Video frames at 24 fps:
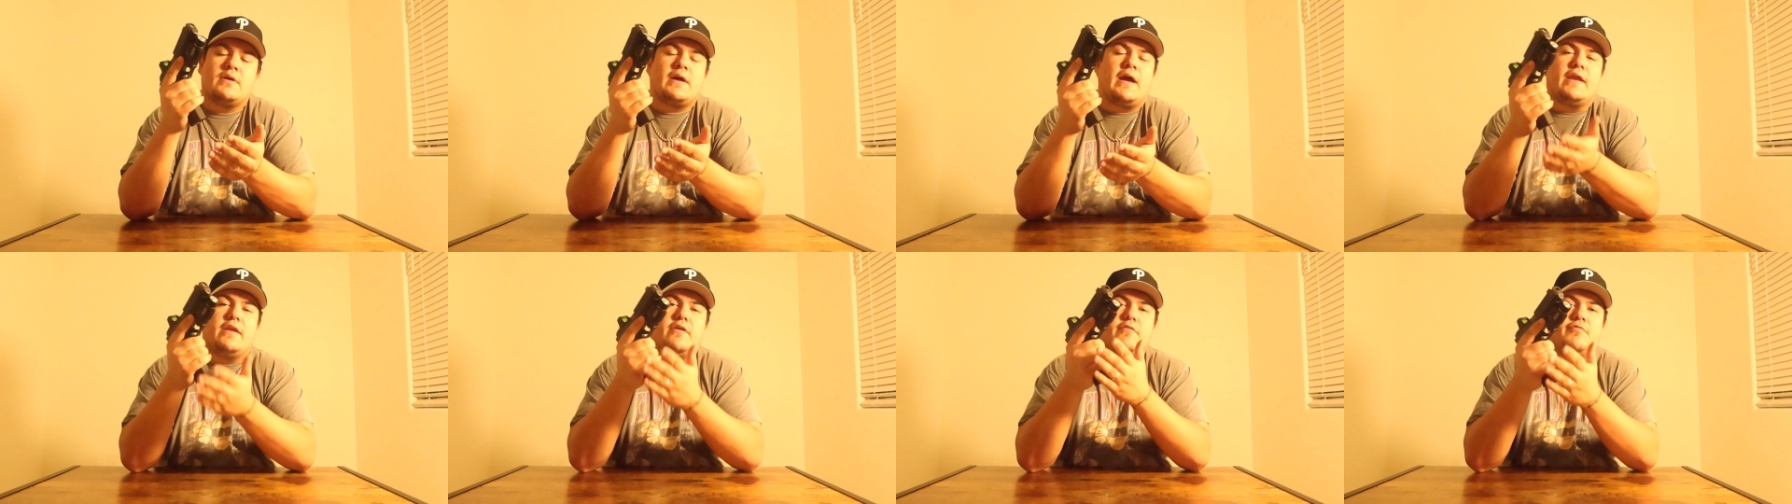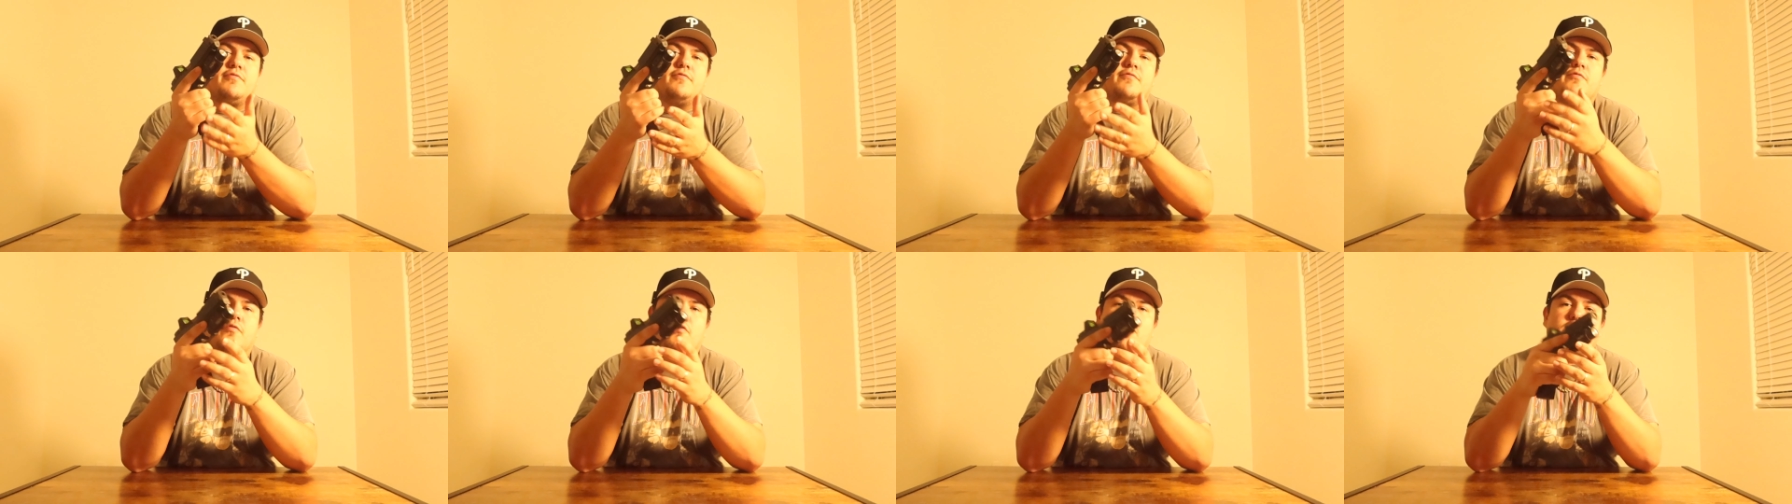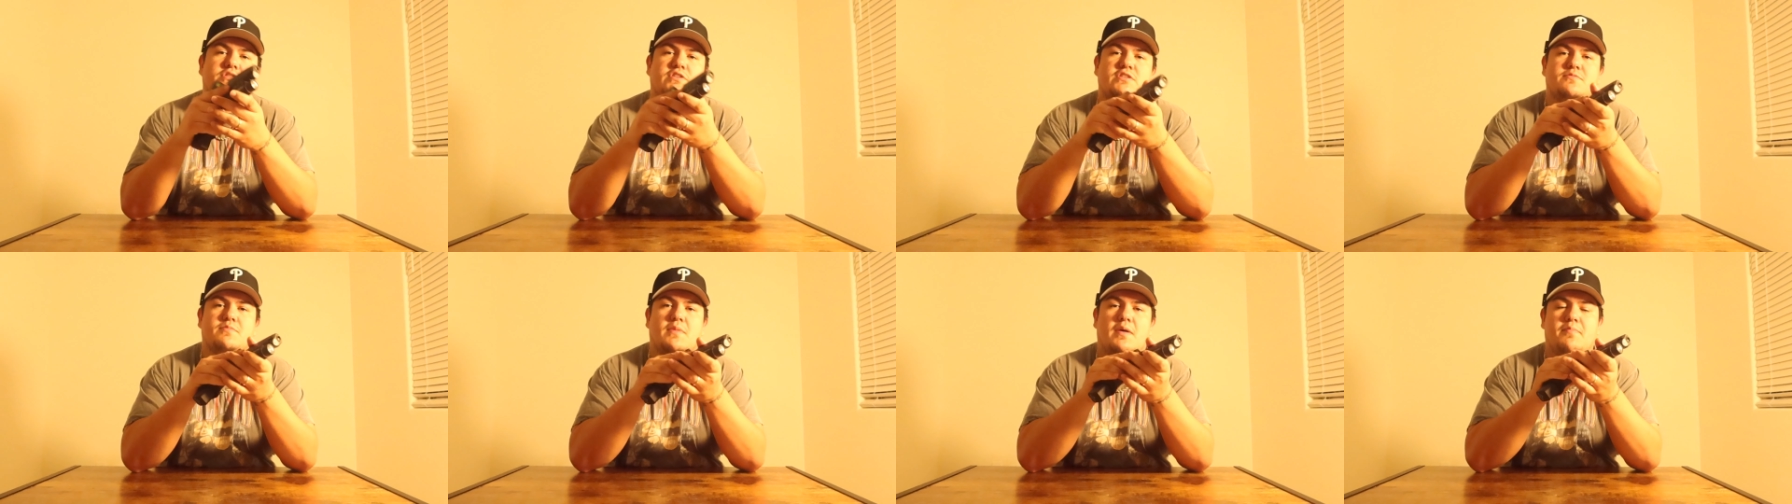kind of
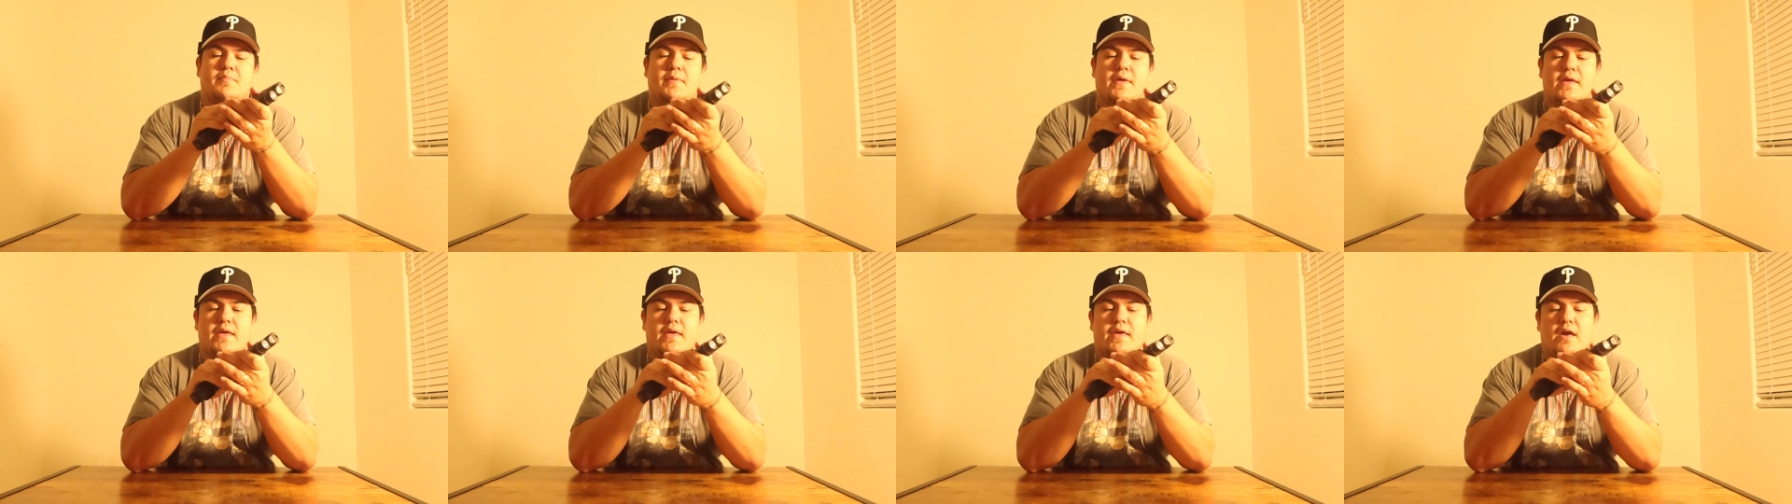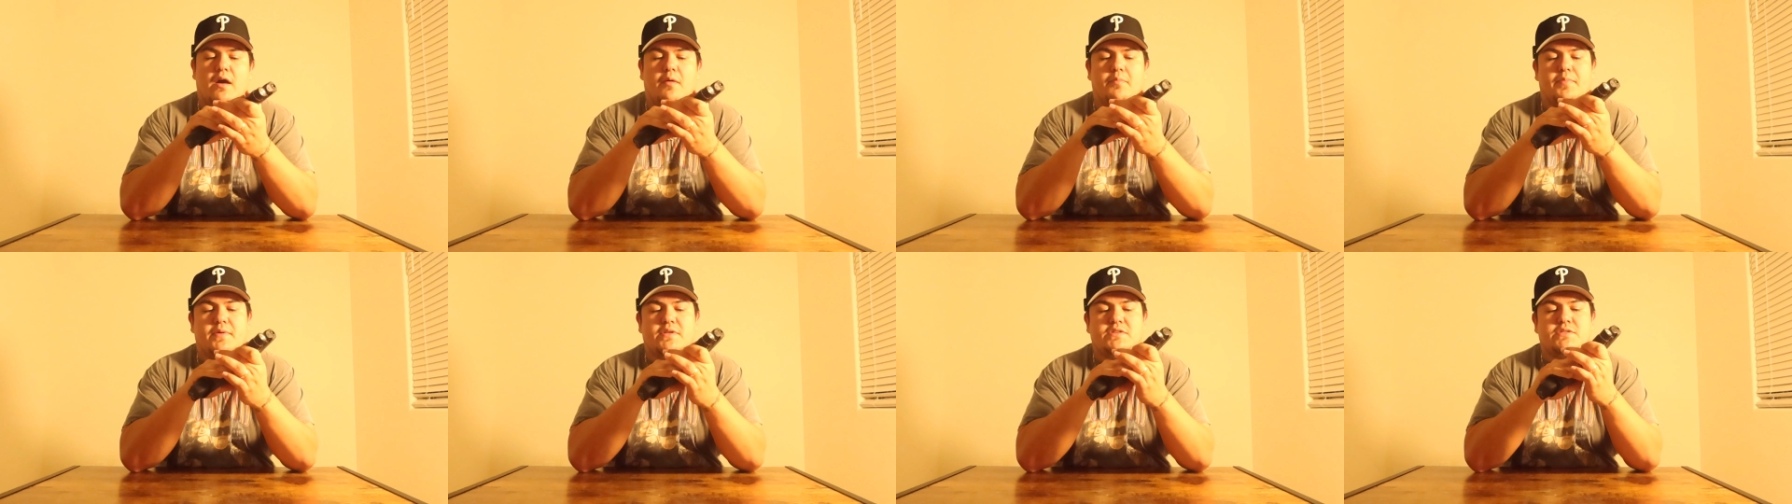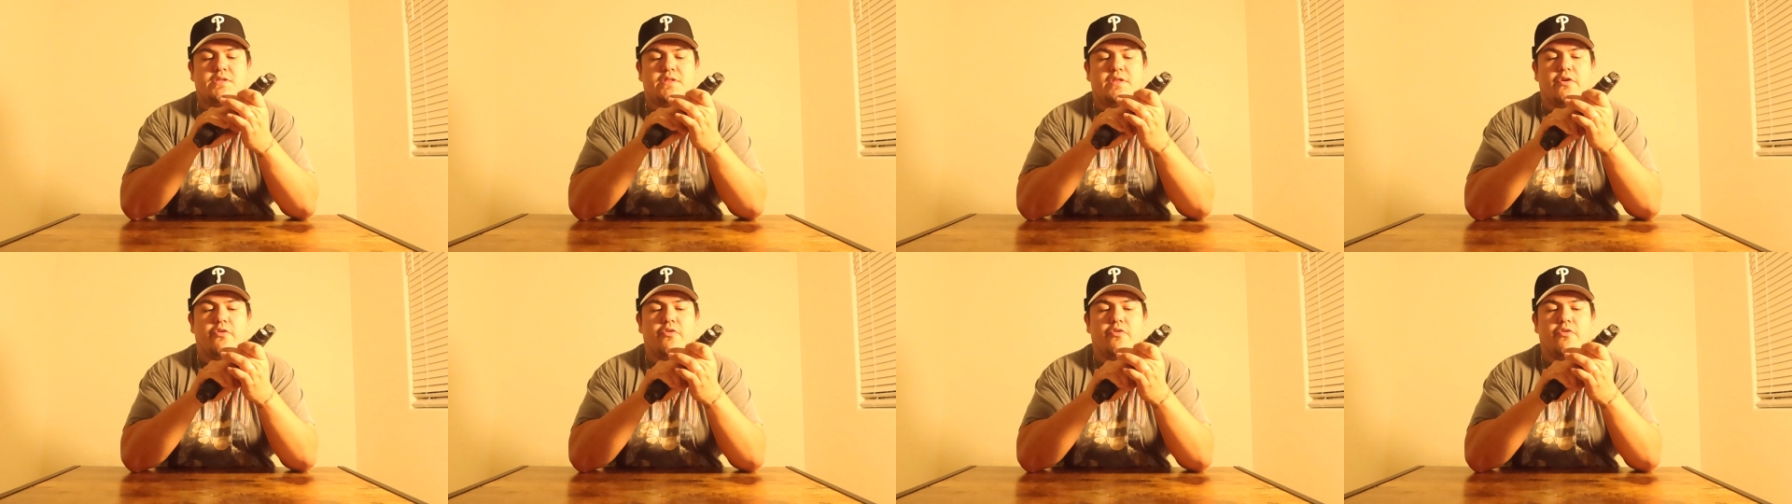forces my pinky up into the